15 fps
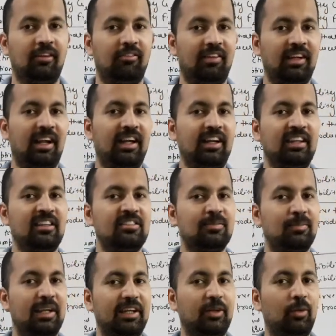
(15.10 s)
One heading is
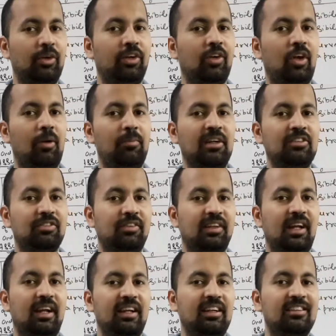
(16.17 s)
microeconomics,
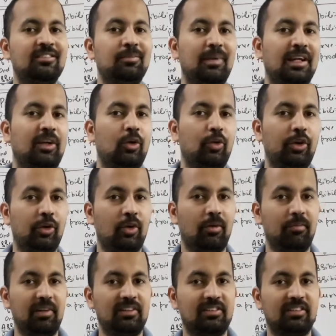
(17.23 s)
one heading is
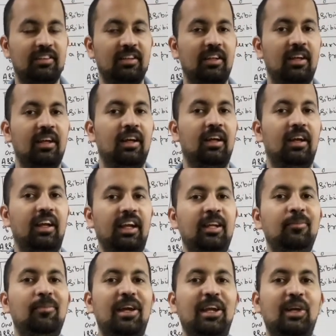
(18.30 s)
macroeconomics.
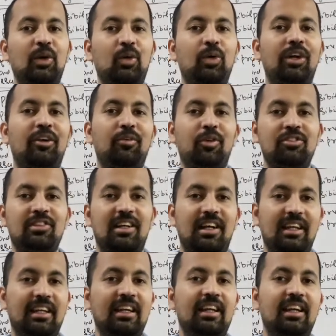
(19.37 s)
In micro it was
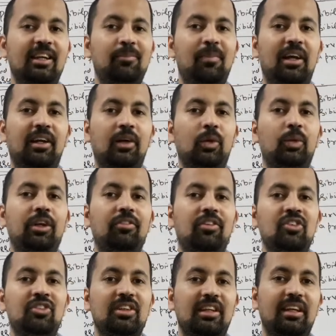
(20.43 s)
I, in macro it
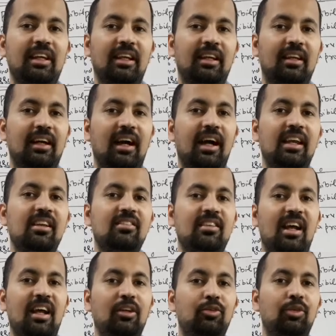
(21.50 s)
was A. I
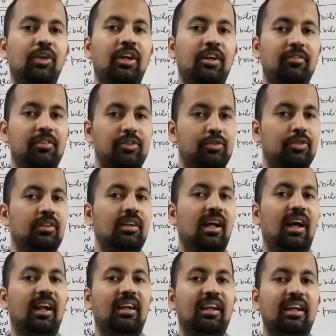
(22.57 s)
stands for
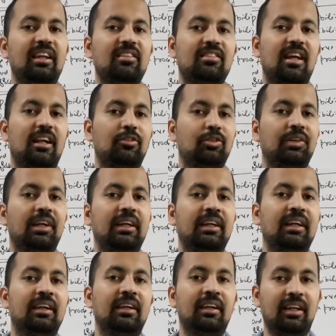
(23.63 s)
individual and A stands for
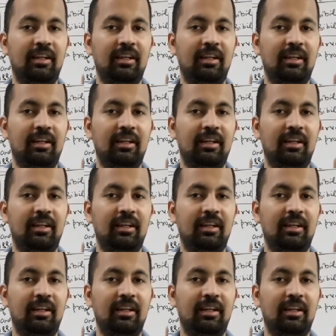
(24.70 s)
aggregate.